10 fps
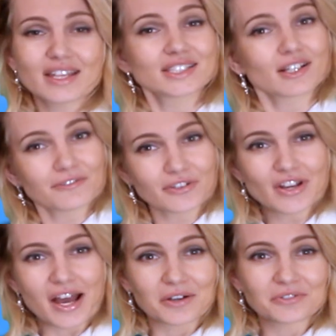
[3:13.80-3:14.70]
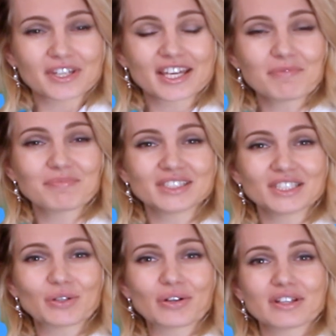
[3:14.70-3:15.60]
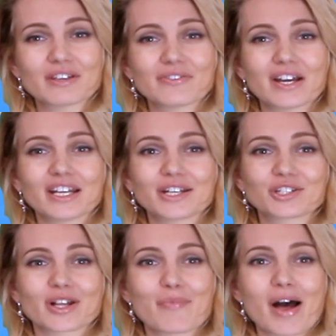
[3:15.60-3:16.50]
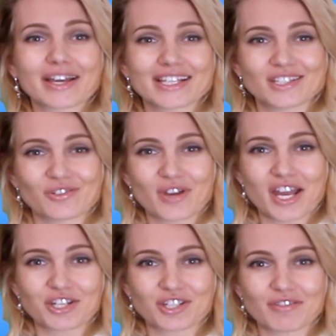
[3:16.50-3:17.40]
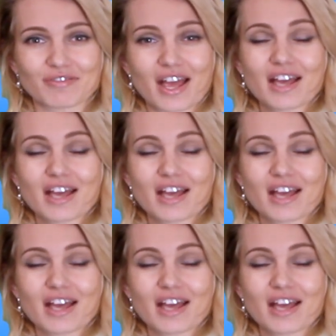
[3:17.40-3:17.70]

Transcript: That's all for now. We keep monitoring the financial market situation.